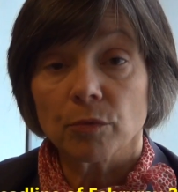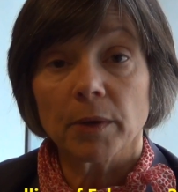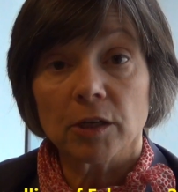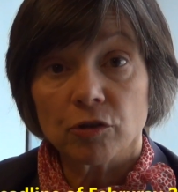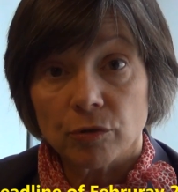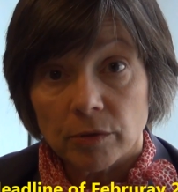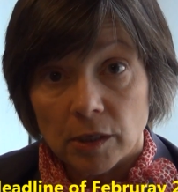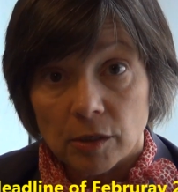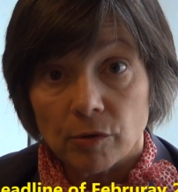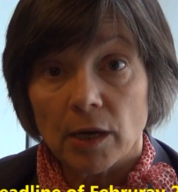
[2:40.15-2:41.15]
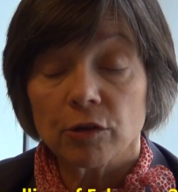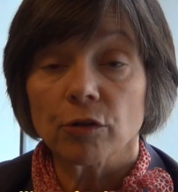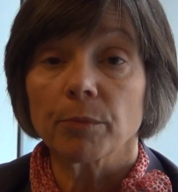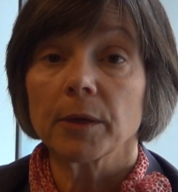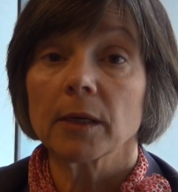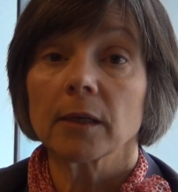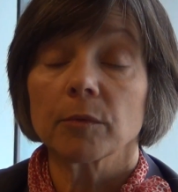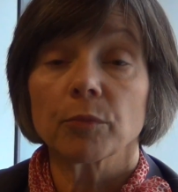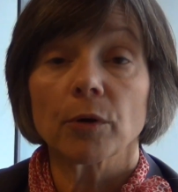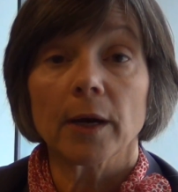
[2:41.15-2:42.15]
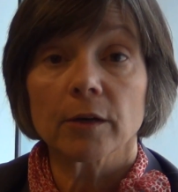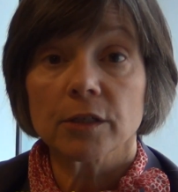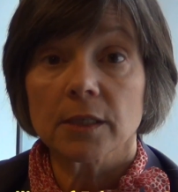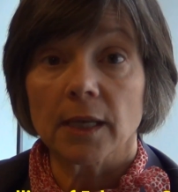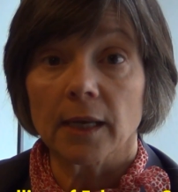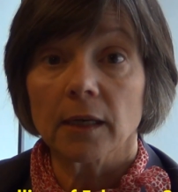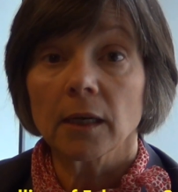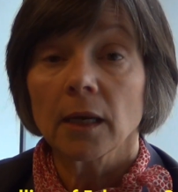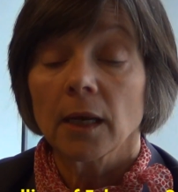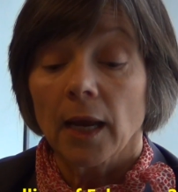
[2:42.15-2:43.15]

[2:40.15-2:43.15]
so make sure that you get your appeal in prior to then.